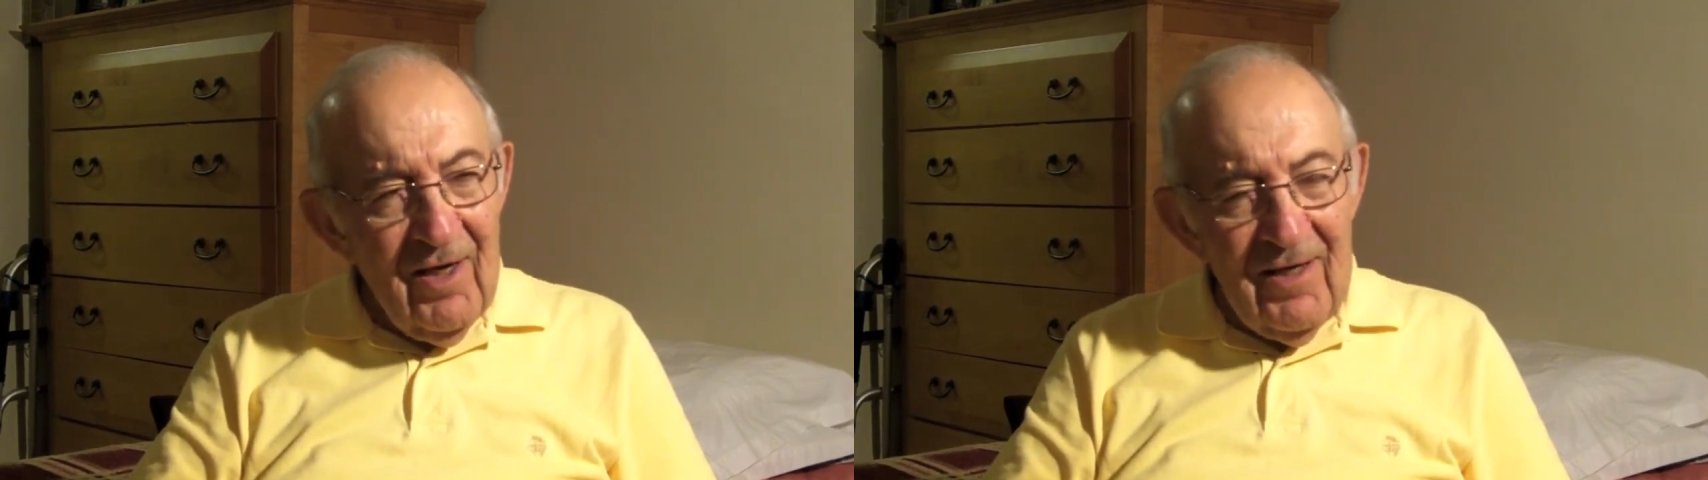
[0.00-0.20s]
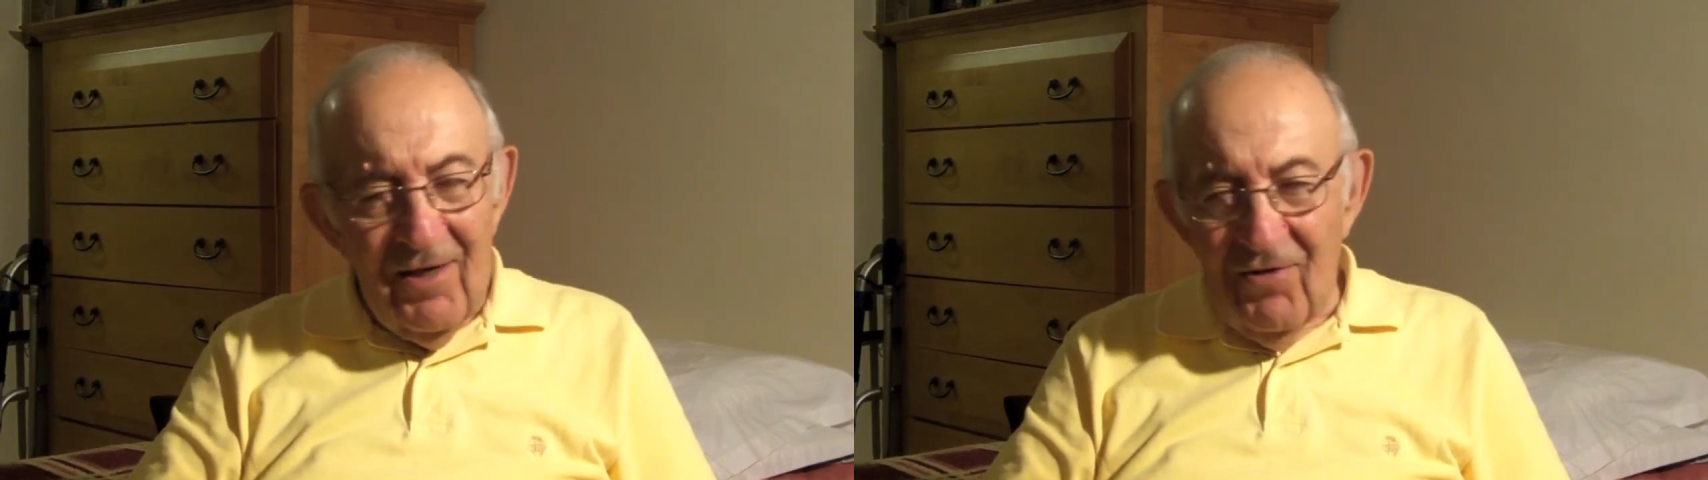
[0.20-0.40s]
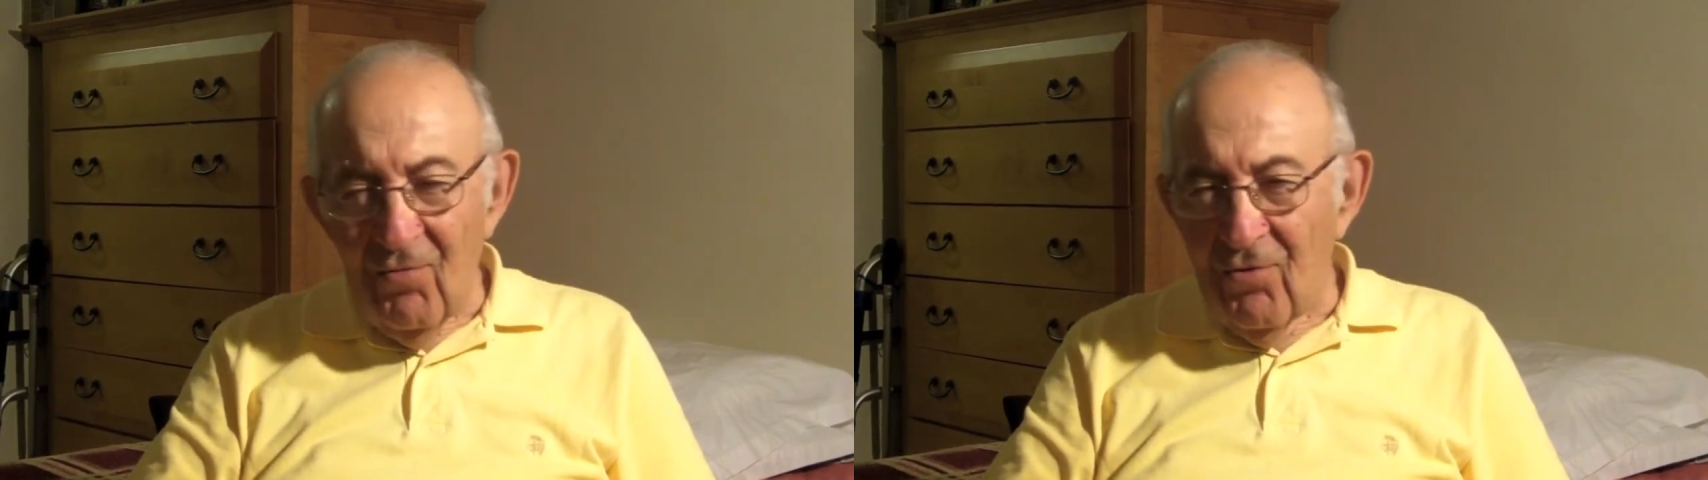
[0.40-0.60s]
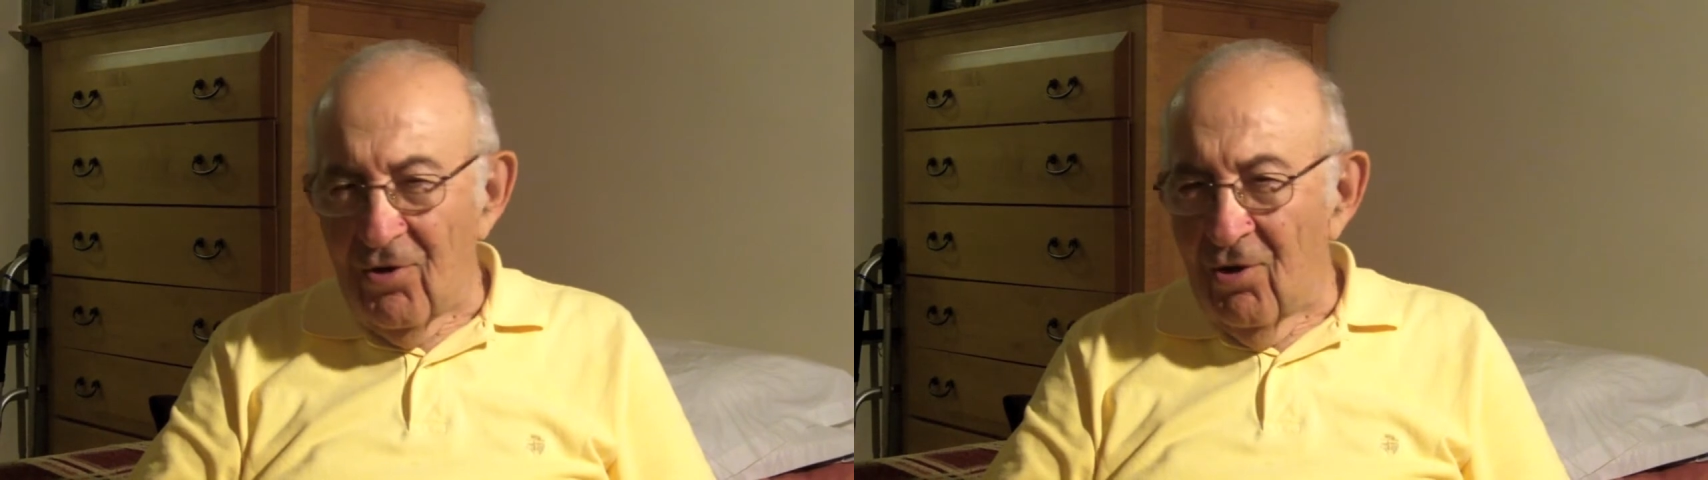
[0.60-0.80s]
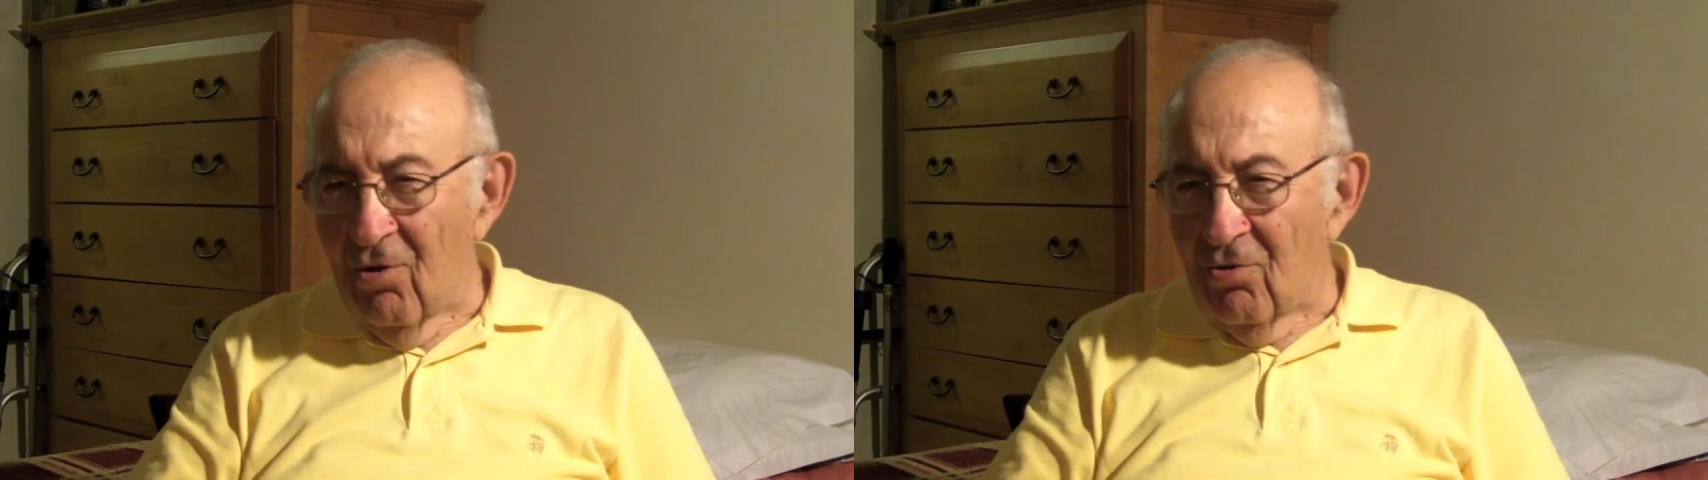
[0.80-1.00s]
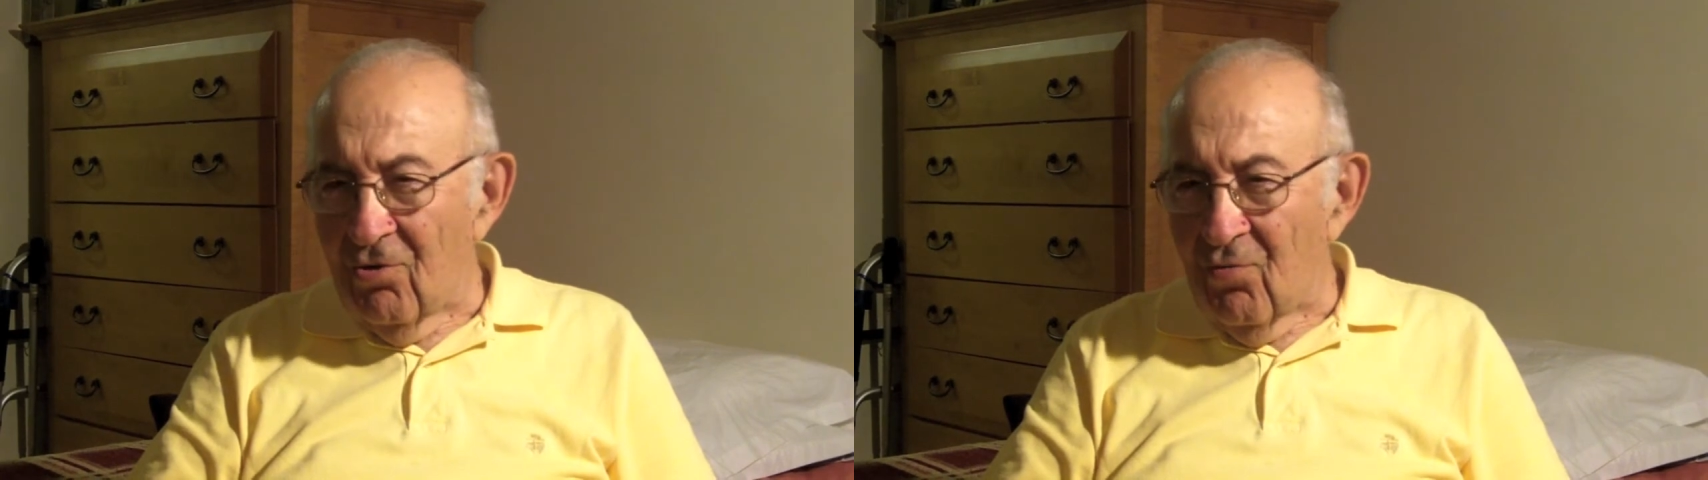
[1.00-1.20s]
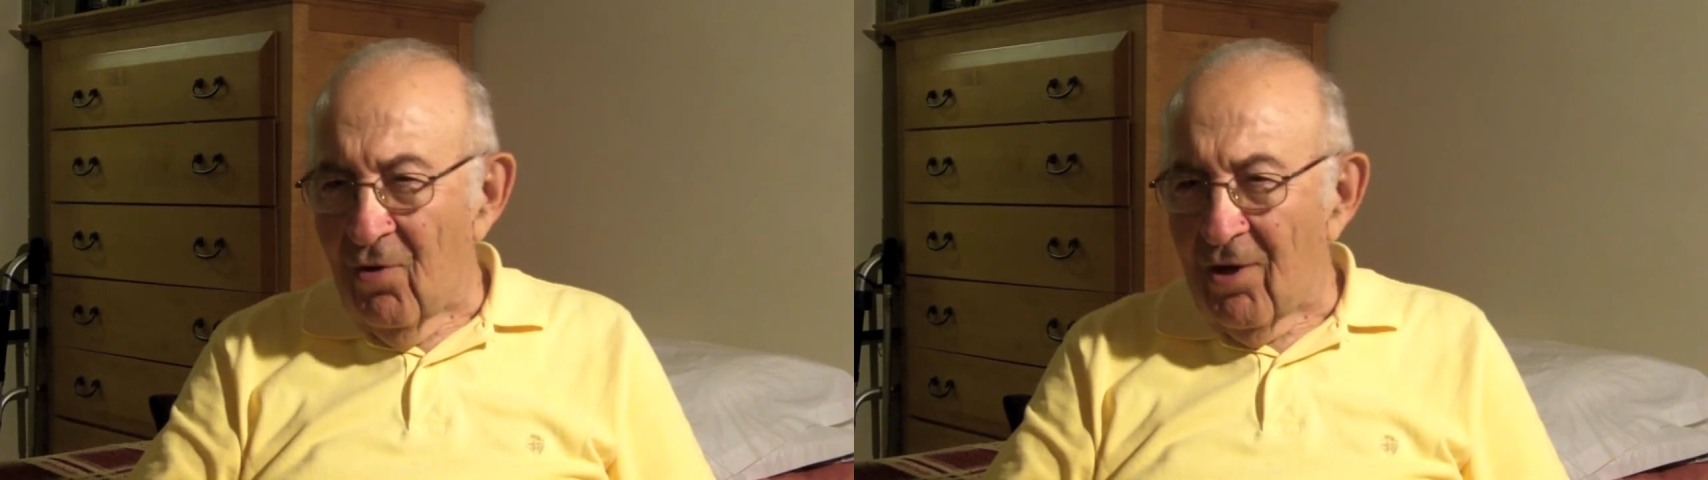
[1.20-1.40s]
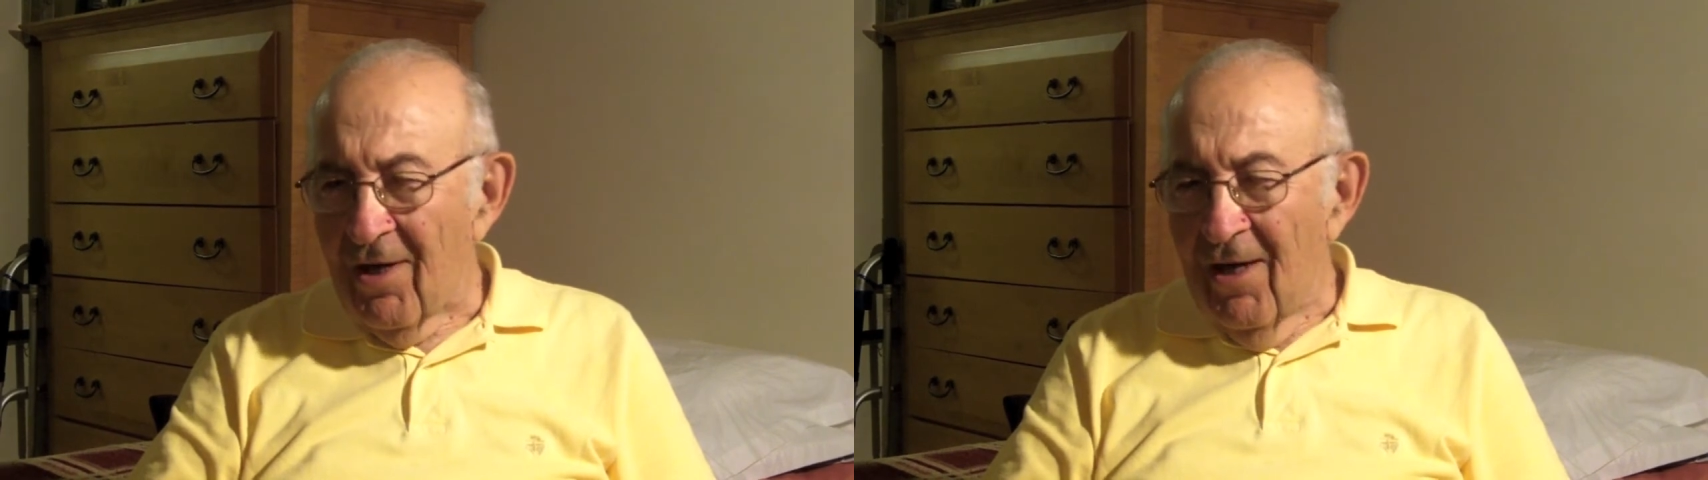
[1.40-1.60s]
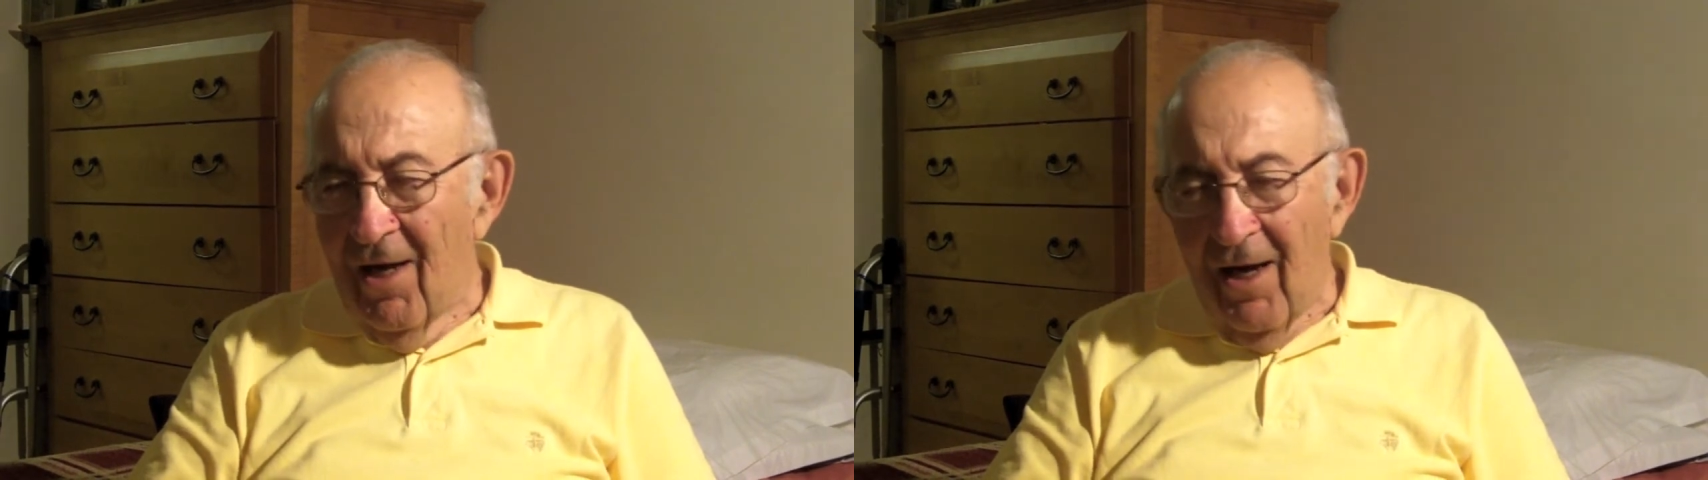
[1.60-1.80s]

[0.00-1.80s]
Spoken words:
I guess it was an old truck,